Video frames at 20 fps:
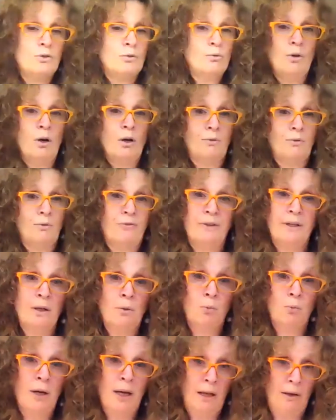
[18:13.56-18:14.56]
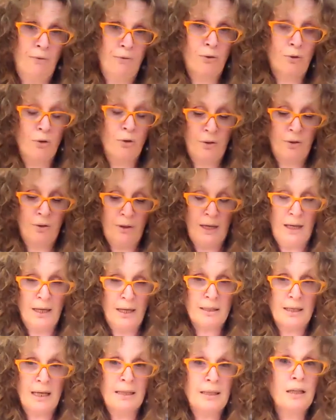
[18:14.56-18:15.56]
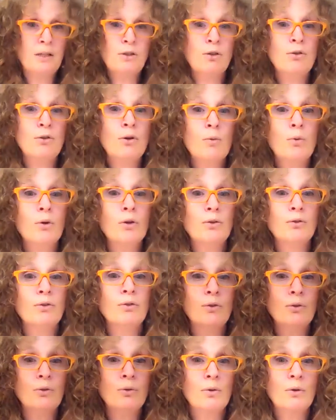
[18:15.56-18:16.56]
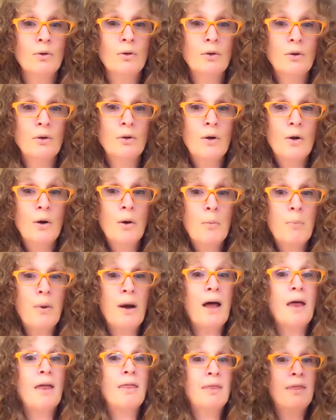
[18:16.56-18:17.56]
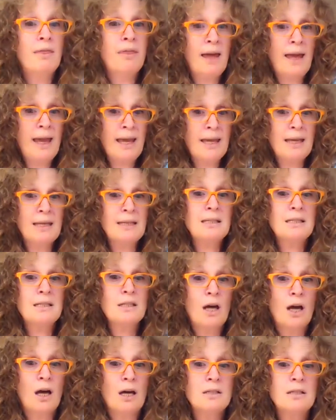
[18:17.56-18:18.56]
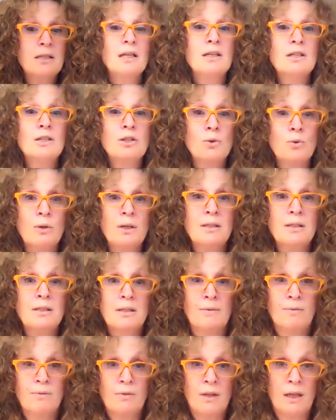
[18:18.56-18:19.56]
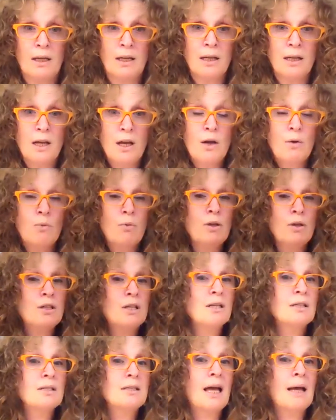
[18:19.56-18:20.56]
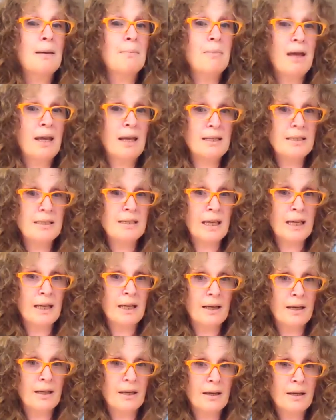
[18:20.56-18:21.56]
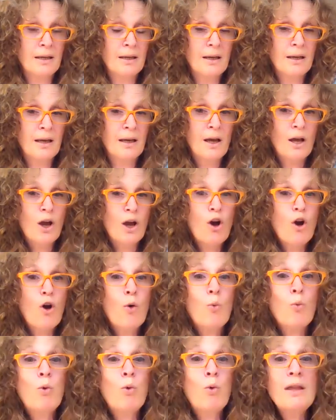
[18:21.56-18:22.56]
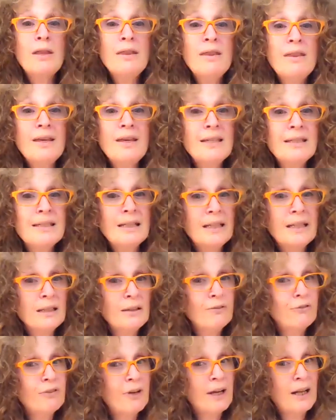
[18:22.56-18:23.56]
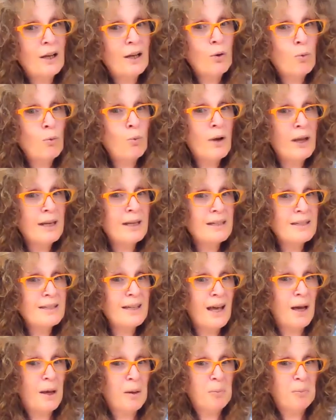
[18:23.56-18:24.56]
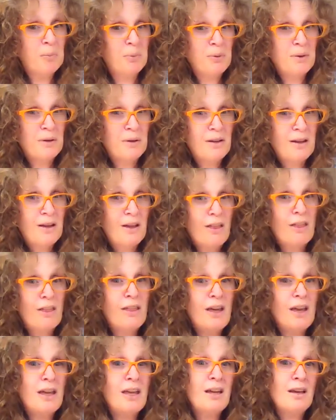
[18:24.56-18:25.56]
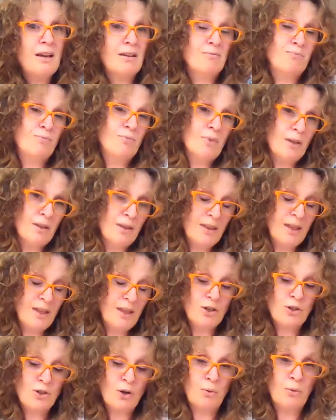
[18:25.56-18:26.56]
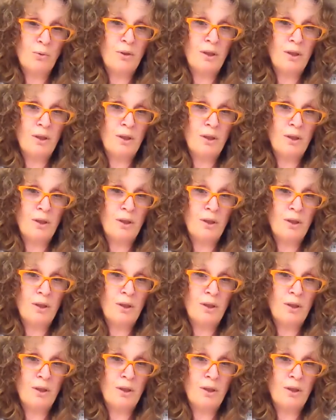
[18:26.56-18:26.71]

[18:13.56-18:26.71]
not feel well for this, and they don't know what to do. But they start doing something which is amazing. When this little fellow wakes up, they show